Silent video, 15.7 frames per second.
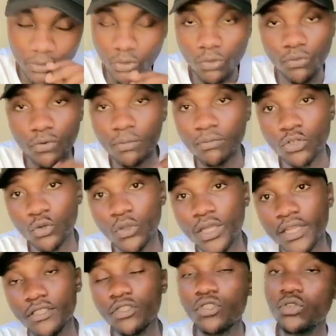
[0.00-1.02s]
so from two
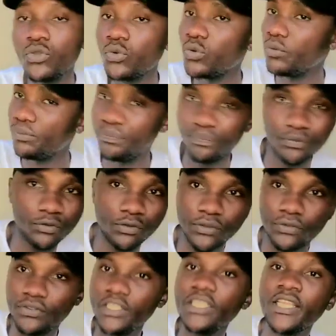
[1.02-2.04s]
years to
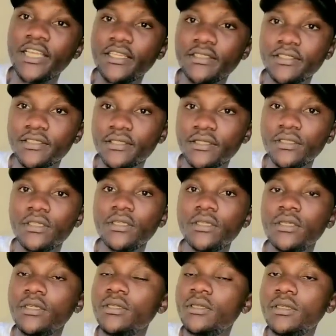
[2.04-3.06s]
15 years
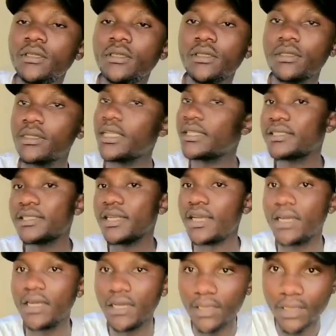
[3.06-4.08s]
that's
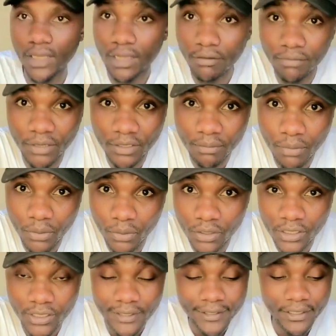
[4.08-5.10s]
uh, the government
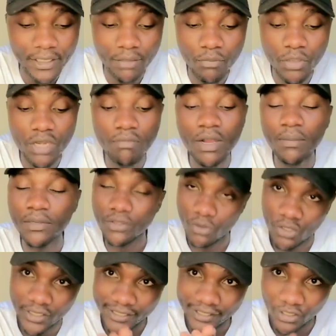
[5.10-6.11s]
bond the minimum is
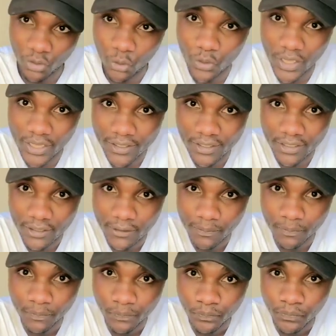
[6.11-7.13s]
only two years
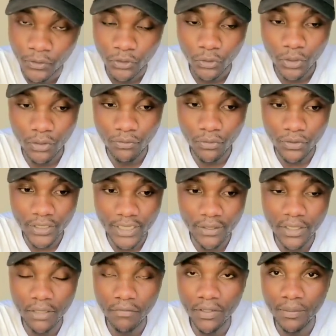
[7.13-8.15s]
so if you say
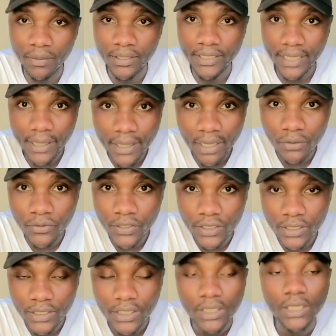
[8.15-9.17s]
you give them a
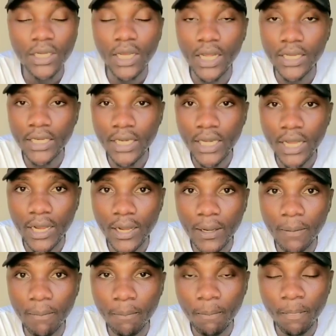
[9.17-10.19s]
10,000 and
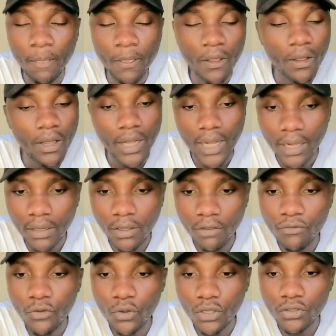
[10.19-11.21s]
um,
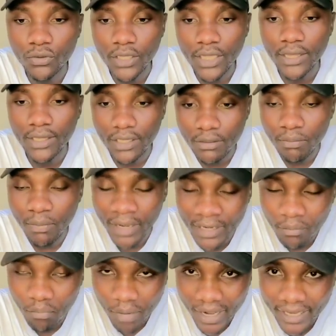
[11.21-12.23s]
if you want to get that
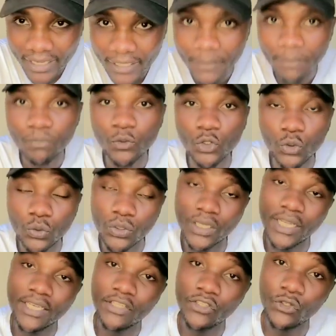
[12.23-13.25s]
money back you'd
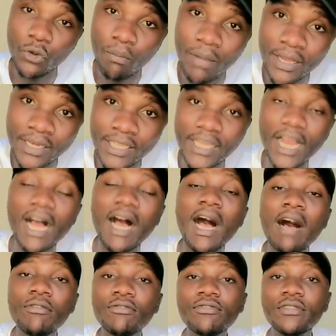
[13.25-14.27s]
get your money
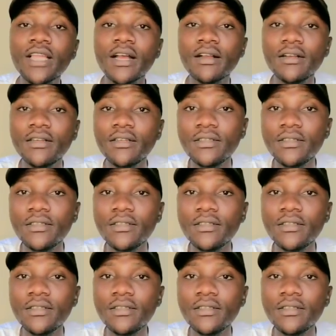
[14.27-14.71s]
after